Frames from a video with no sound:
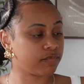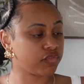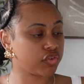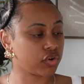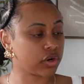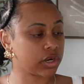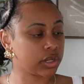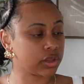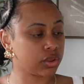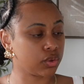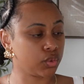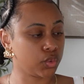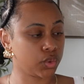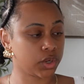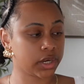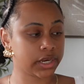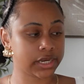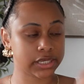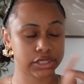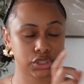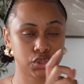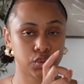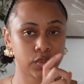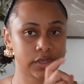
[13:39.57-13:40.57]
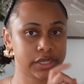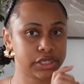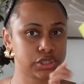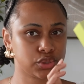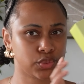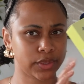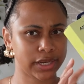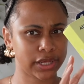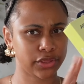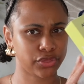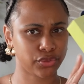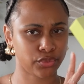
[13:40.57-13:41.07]
for Allure in
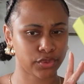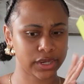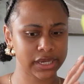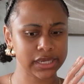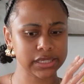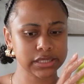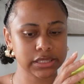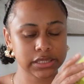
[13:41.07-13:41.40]
2023.